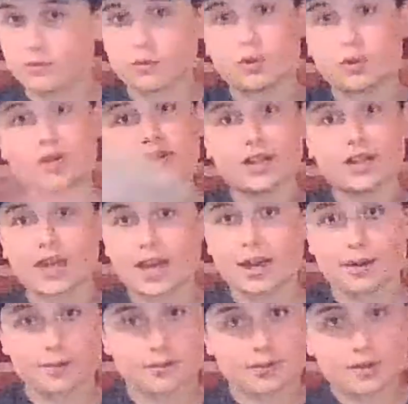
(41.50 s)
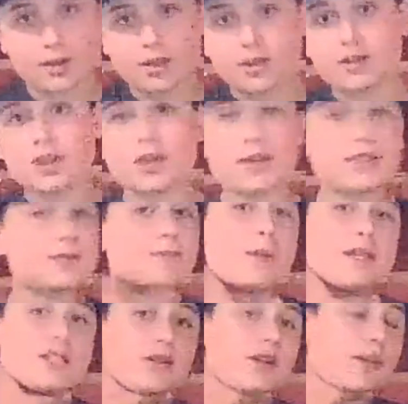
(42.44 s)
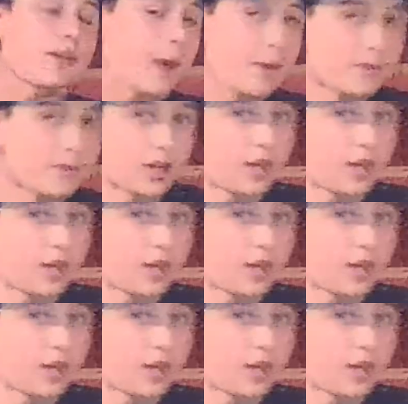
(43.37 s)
win the game. That it's basically a pep